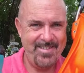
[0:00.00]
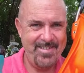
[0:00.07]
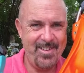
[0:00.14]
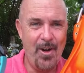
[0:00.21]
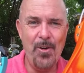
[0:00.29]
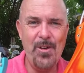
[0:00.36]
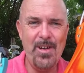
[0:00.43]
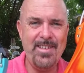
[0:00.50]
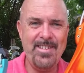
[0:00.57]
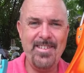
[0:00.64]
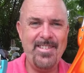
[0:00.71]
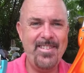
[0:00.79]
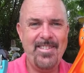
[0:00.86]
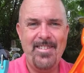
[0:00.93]

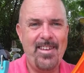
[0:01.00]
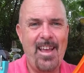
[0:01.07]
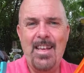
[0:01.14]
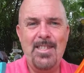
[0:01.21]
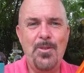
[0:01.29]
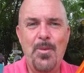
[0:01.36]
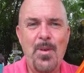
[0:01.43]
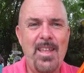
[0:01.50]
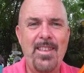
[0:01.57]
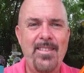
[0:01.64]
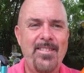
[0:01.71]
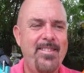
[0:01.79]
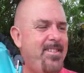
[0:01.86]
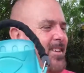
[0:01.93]
orange has to win.
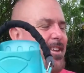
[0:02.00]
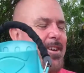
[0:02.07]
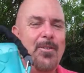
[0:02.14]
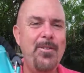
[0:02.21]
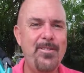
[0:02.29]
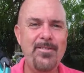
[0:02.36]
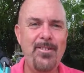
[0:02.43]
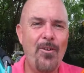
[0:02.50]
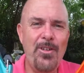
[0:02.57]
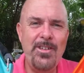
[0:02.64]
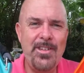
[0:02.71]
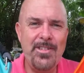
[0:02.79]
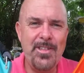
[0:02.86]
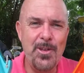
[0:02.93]
You know,
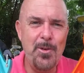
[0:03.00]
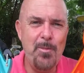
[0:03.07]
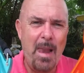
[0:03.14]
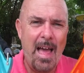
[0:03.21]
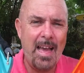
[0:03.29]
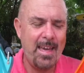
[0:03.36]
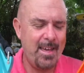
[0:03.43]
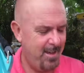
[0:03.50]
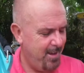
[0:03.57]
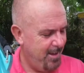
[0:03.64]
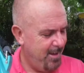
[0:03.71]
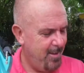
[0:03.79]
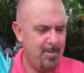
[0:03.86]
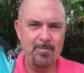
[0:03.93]
orange is the new black.
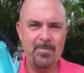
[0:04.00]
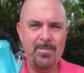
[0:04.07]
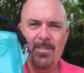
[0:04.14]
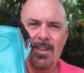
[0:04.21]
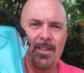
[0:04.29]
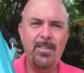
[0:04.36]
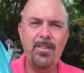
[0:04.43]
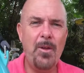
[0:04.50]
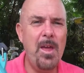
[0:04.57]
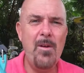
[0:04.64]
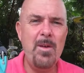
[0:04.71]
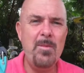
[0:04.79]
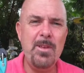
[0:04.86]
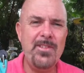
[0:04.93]
You don't
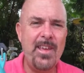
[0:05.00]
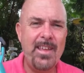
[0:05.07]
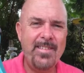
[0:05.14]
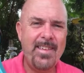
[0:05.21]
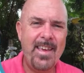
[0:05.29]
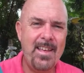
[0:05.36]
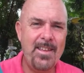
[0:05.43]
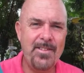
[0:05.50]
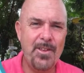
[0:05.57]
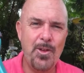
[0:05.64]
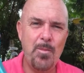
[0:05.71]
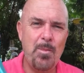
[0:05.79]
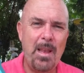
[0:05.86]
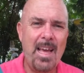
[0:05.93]
hear anybody saying teal is the
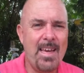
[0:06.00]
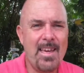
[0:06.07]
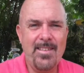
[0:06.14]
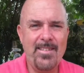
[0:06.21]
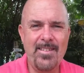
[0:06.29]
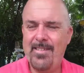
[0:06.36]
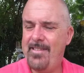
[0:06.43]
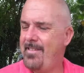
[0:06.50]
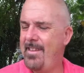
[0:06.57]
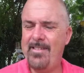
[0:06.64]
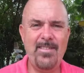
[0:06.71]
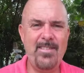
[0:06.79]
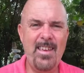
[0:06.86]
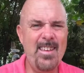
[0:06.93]
new black.
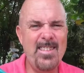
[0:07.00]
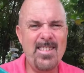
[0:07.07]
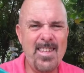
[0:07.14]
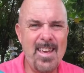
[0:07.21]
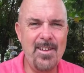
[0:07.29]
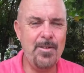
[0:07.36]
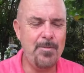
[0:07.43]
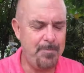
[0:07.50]
Teal is teal.